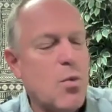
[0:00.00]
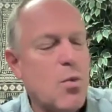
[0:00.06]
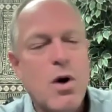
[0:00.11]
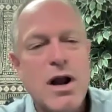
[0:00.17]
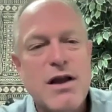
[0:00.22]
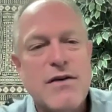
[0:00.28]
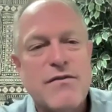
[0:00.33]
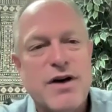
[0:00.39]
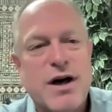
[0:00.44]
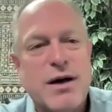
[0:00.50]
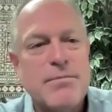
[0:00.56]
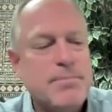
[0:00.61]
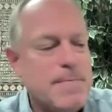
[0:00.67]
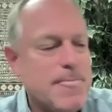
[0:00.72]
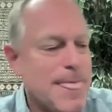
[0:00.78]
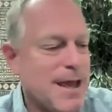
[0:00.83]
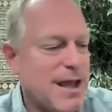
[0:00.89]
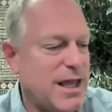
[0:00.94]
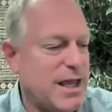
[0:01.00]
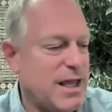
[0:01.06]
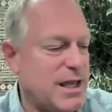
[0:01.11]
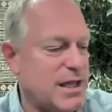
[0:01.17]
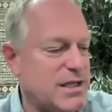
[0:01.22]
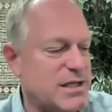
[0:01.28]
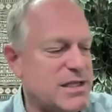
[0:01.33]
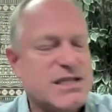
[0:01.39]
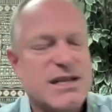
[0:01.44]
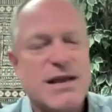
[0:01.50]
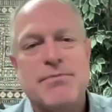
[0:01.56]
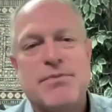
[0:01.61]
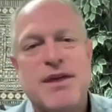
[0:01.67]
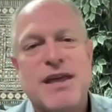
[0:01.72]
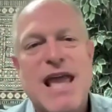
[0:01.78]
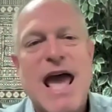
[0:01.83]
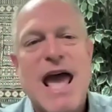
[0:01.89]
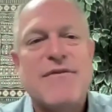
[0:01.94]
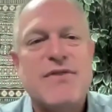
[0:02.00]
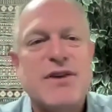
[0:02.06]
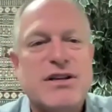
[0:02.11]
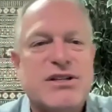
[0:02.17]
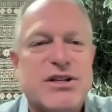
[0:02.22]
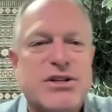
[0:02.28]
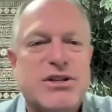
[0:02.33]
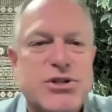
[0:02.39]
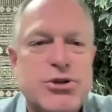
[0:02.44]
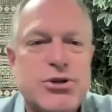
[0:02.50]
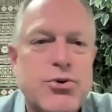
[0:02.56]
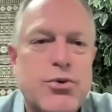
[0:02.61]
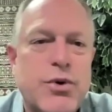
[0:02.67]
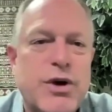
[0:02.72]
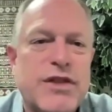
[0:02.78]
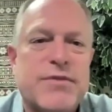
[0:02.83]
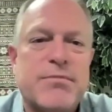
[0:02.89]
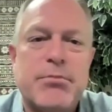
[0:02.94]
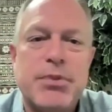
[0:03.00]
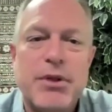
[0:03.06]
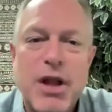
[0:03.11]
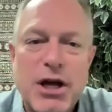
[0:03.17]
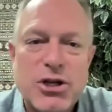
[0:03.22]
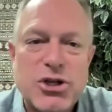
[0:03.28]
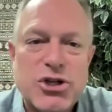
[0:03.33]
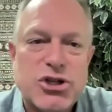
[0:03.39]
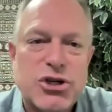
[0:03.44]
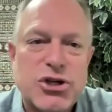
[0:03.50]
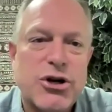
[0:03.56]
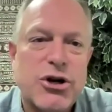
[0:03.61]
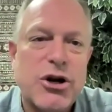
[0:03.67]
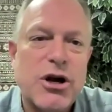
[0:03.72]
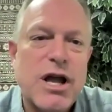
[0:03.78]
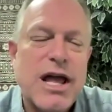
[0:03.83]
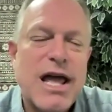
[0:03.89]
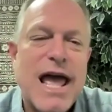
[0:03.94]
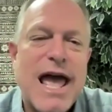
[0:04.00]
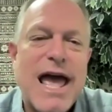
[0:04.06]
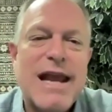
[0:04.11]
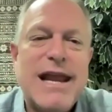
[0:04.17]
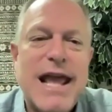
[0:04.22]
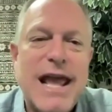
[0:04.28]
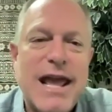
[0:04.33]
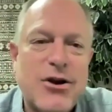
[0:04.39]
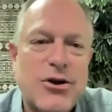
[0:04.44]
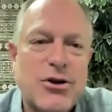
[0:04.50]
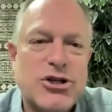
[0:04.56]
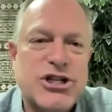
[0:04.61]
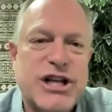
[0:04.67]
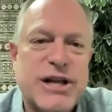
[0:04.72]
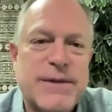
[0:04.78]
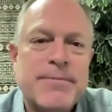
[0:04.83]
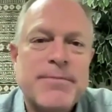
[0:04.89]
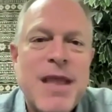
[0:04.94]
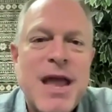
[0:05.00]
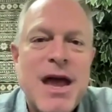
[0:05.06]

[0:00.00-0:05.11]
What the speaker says: One of them is something having to do with blood sugar and energy.